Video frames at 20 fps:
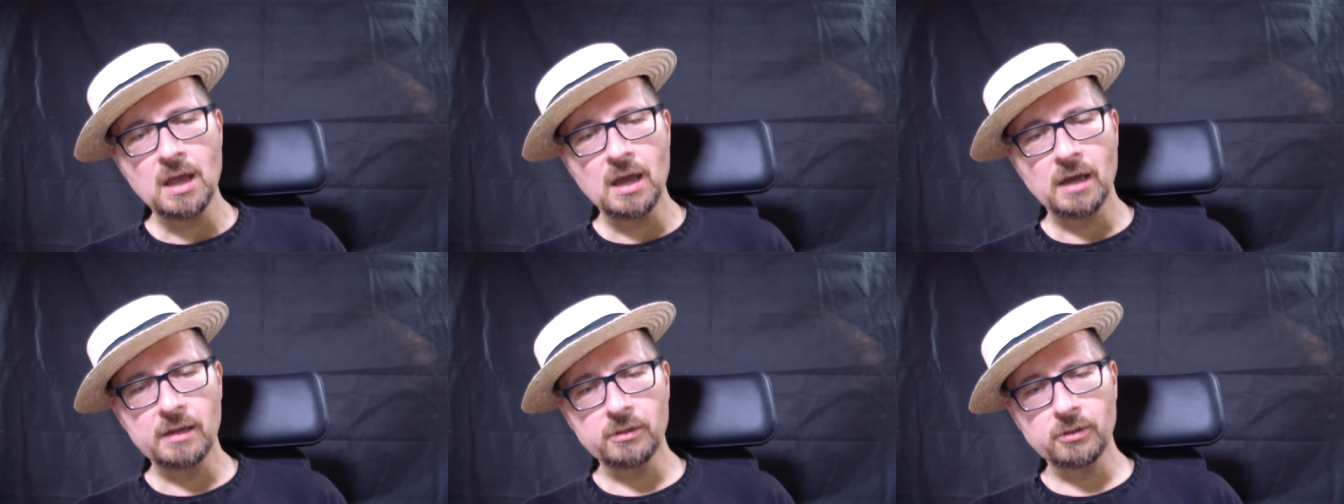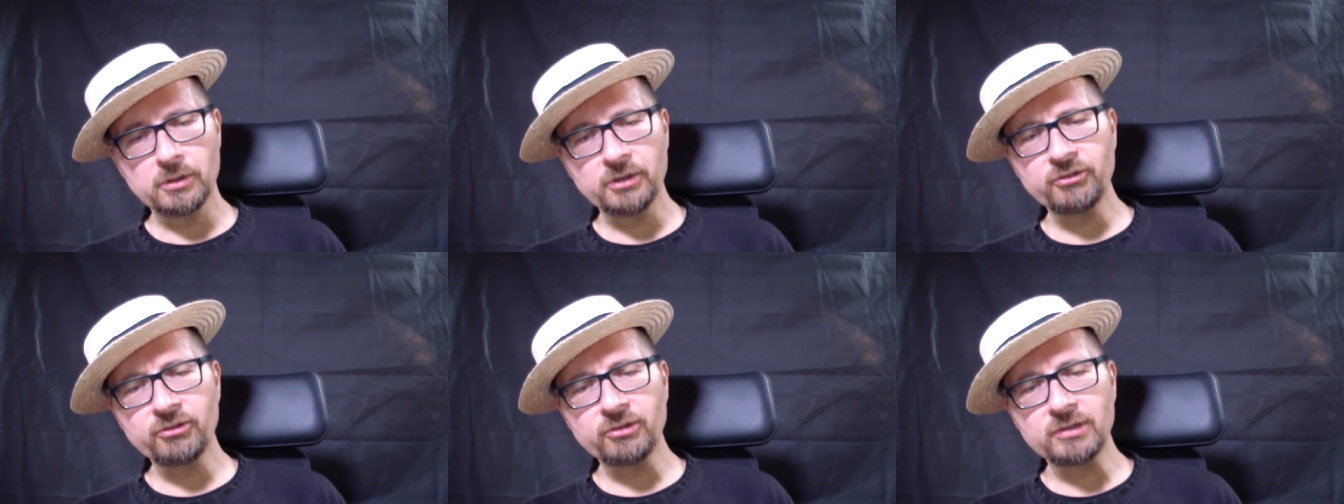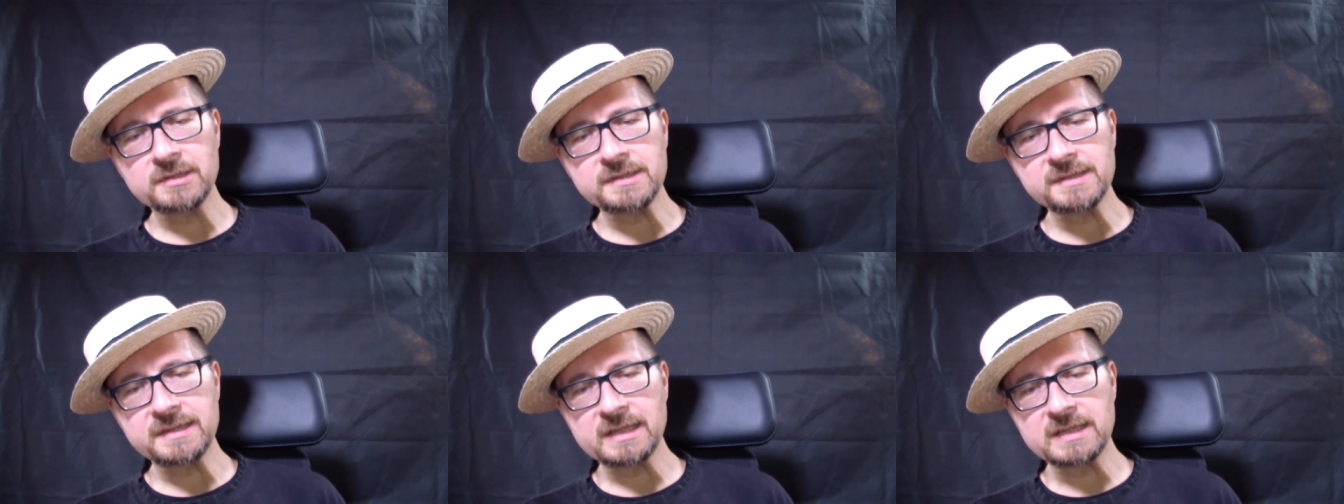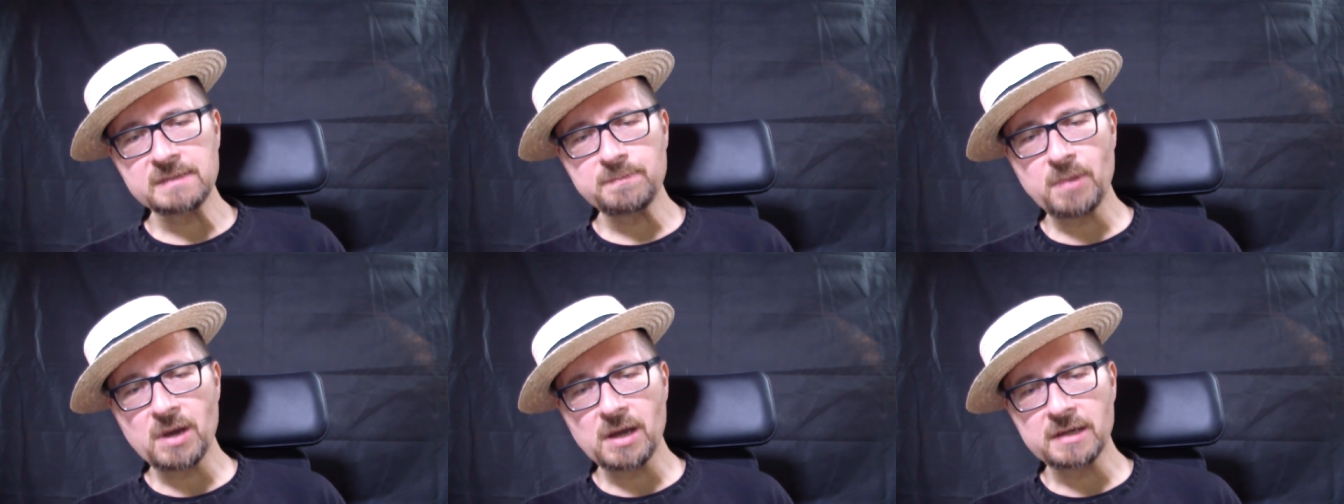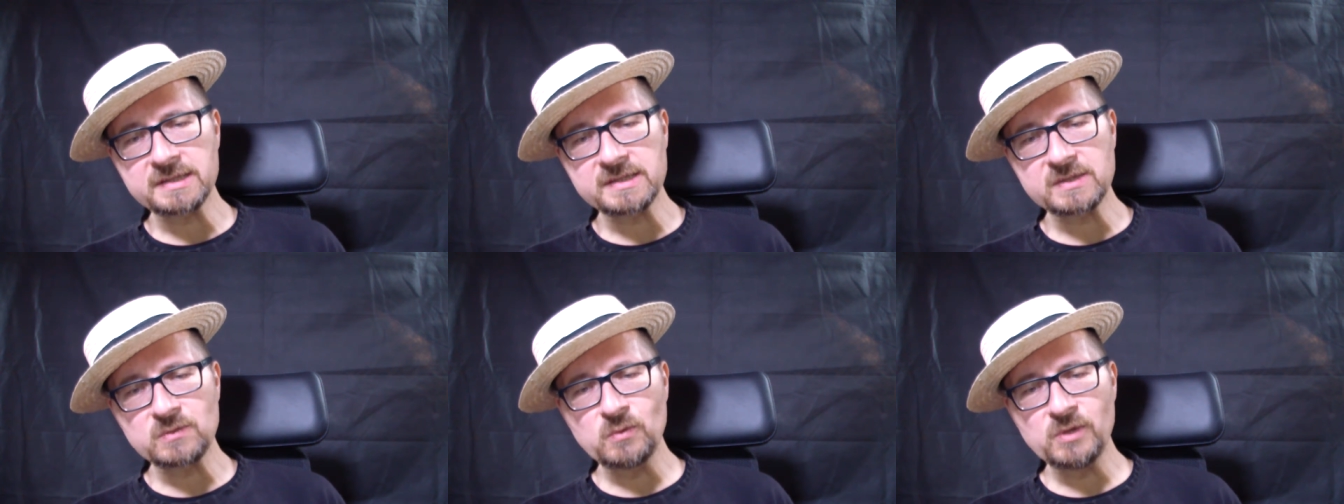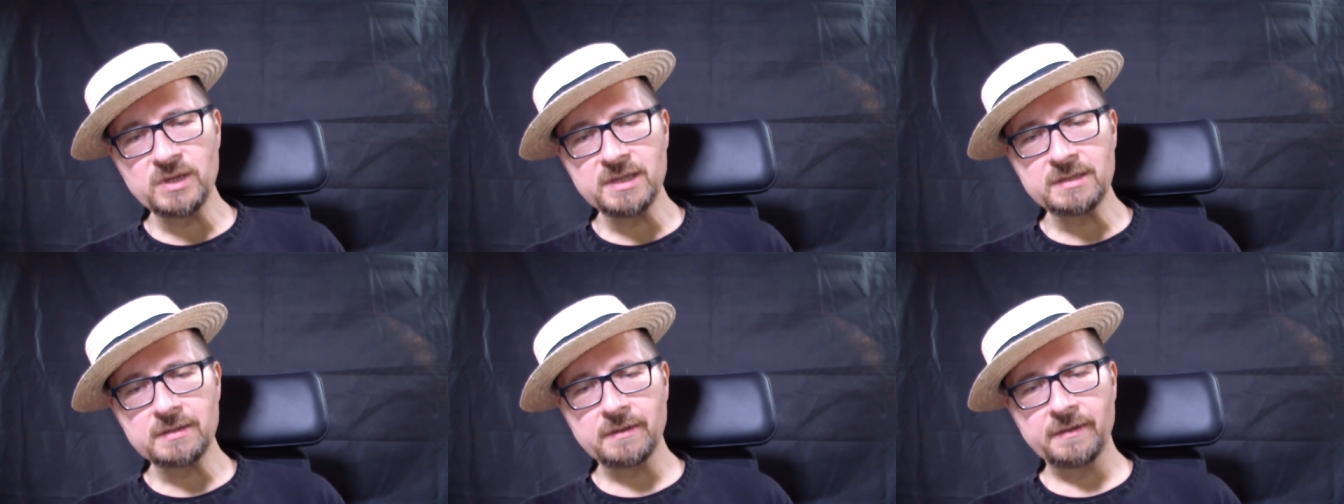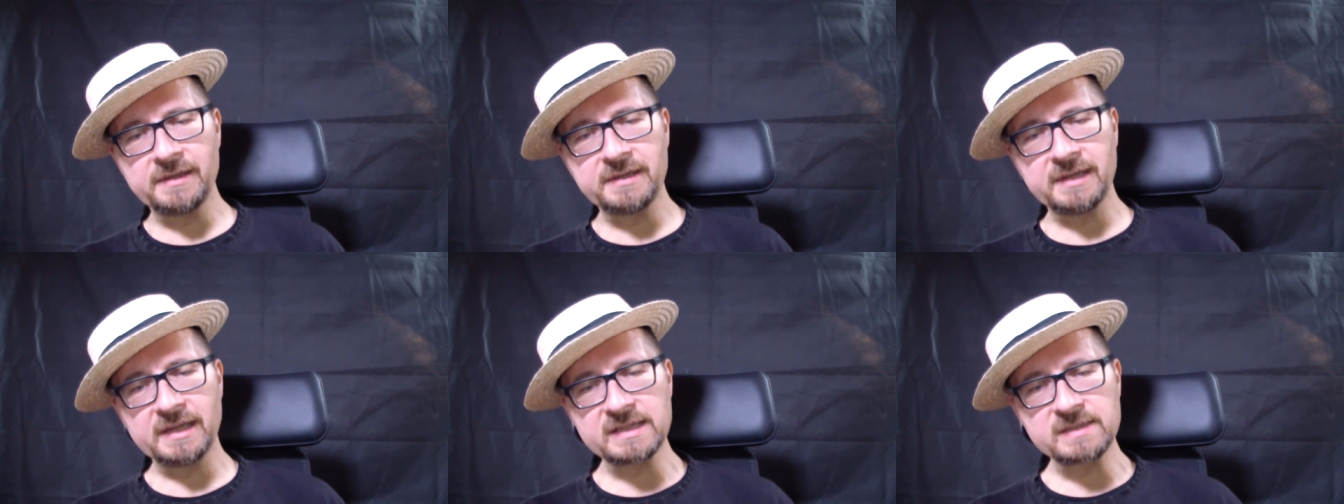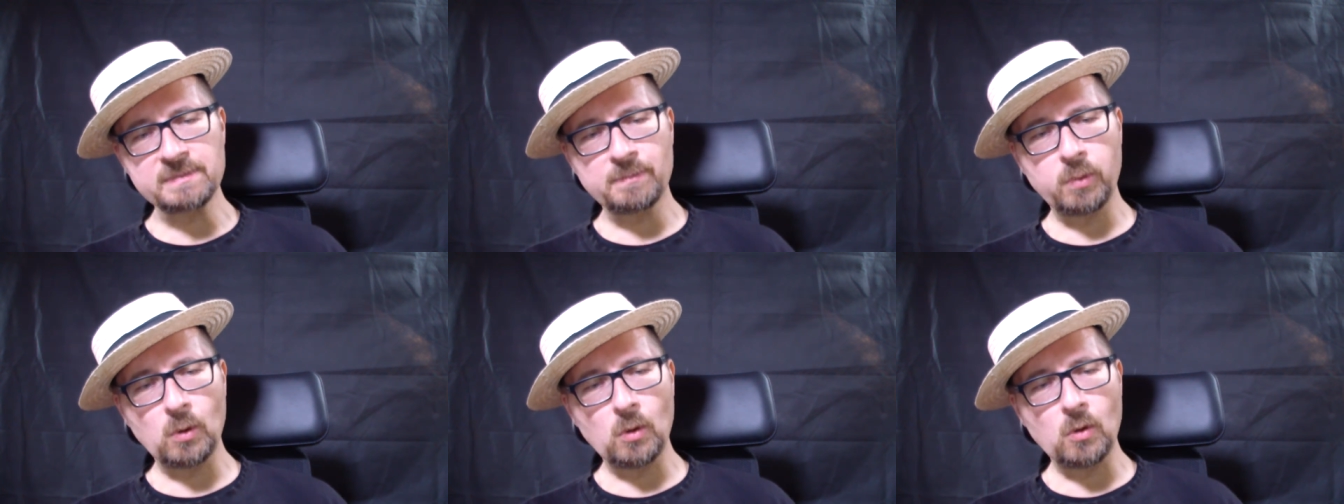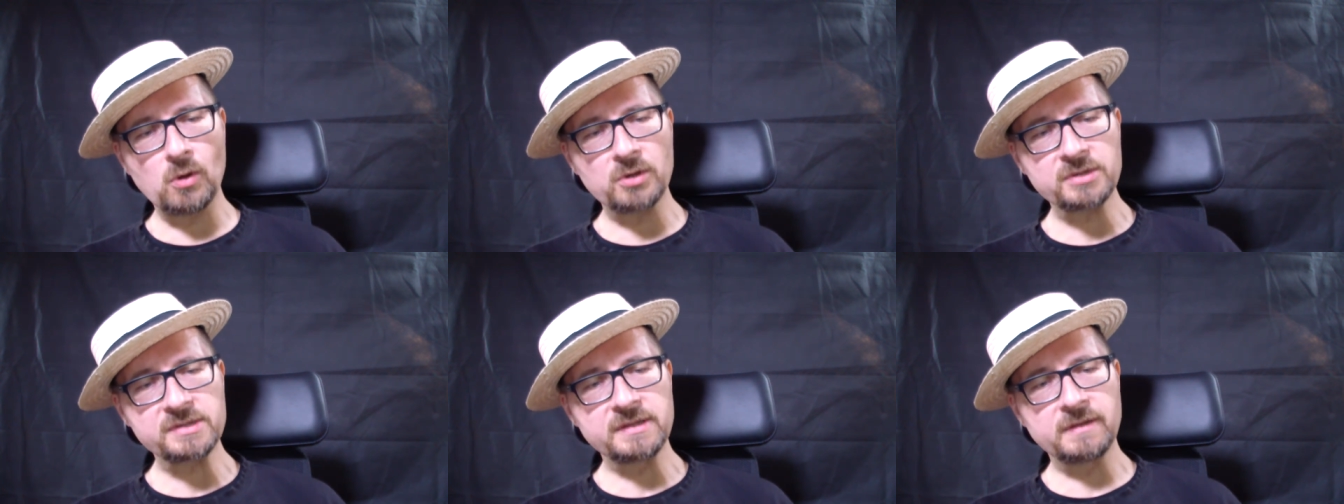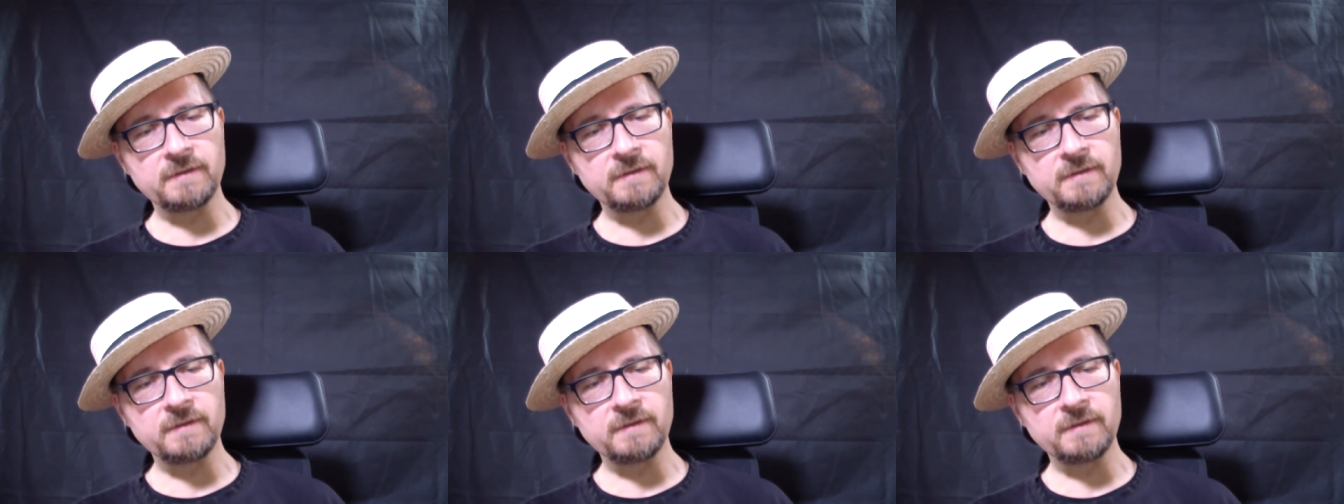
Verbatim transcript: an original six-part suite that explores